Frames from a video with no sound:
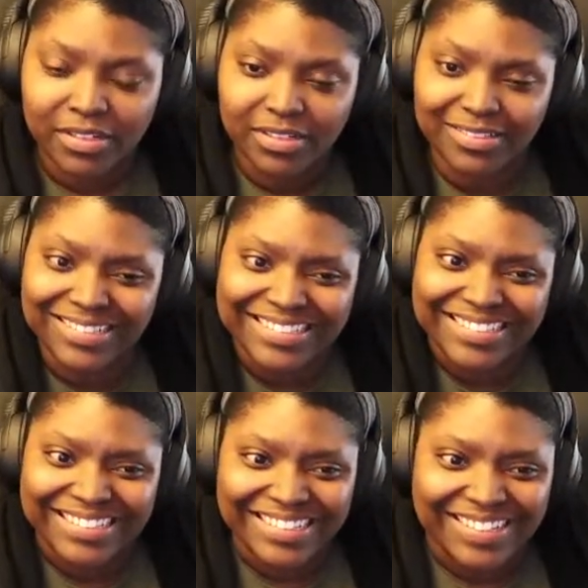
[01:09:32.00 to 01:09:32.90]
talking
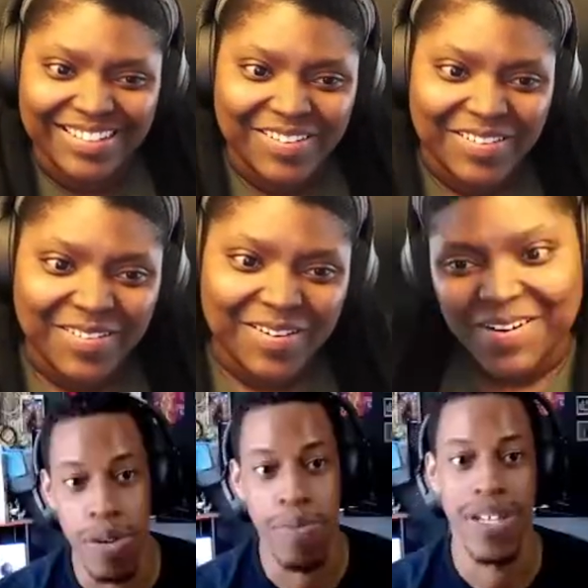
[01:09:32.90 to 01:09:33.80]
about a
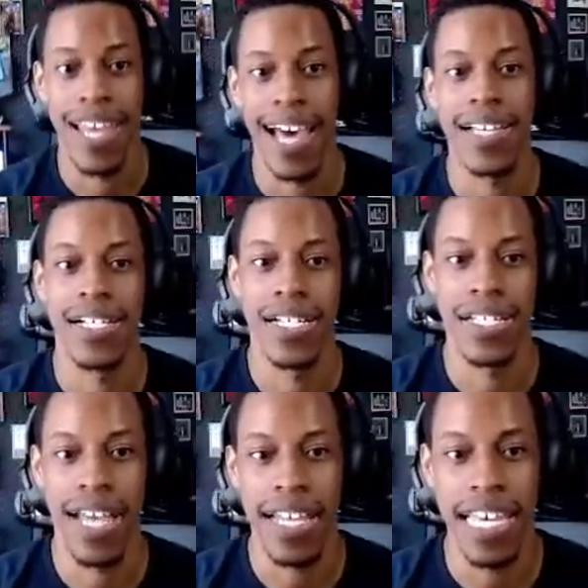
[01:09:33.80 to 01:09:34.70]
platform, not
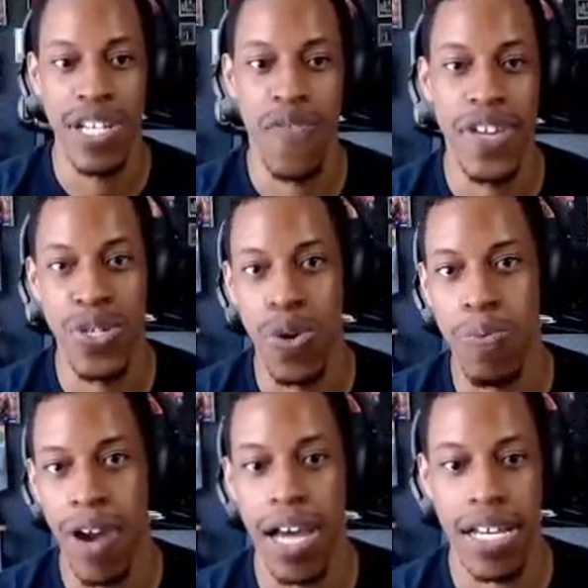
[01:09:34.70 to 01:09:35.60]
an individual
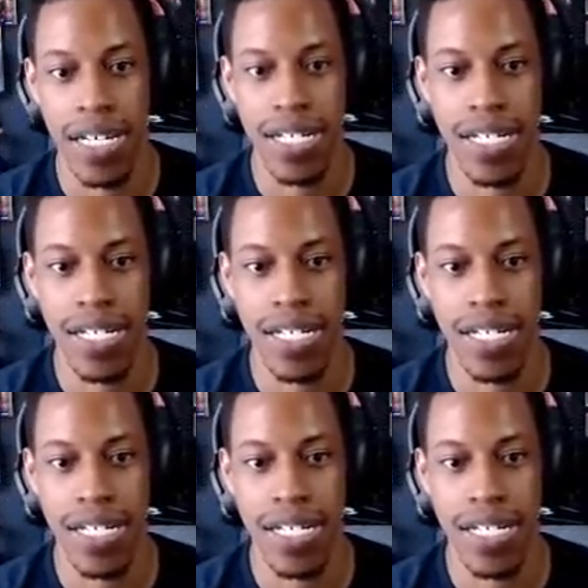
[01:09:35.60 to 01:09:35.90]
product.